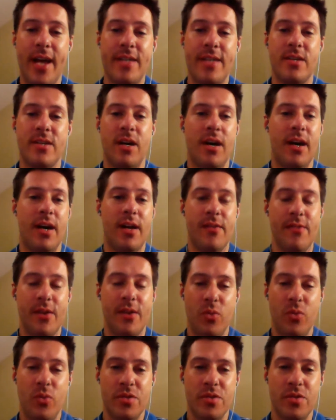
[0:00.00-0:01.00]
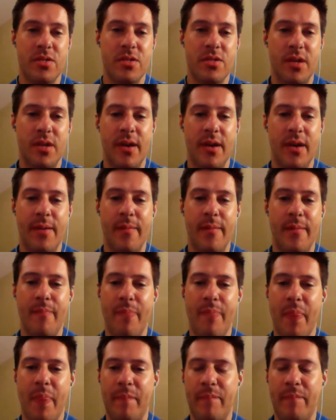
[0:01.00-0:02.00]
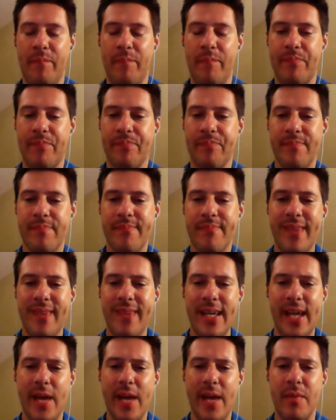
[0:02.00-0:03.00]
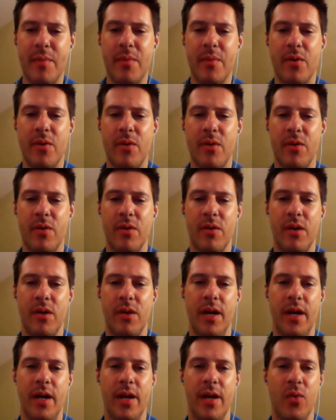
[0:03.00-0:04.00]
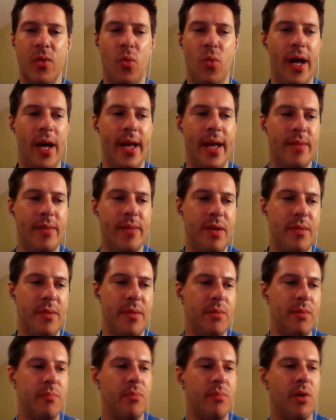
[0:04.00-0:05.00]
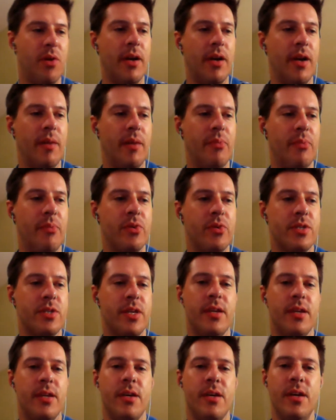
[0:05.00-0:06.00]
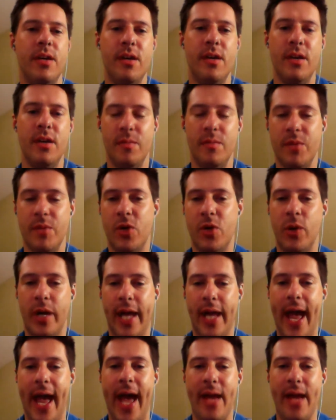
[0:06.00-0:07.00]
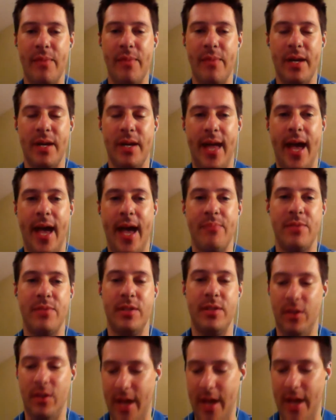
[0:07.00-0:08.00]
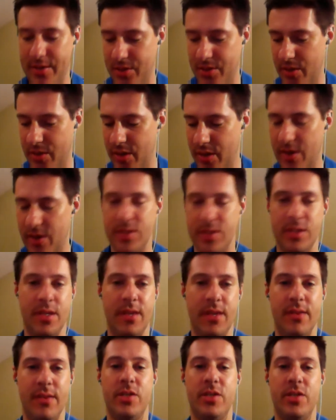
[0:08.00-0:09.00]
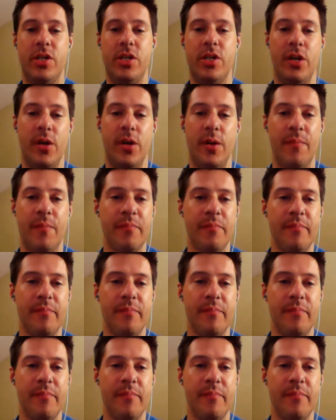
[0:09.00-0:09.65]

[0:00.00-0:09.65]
saw out of it was I can't remember Wyatt maybe brought it up, was that McCourty had been a captain the last 2 years, and then this year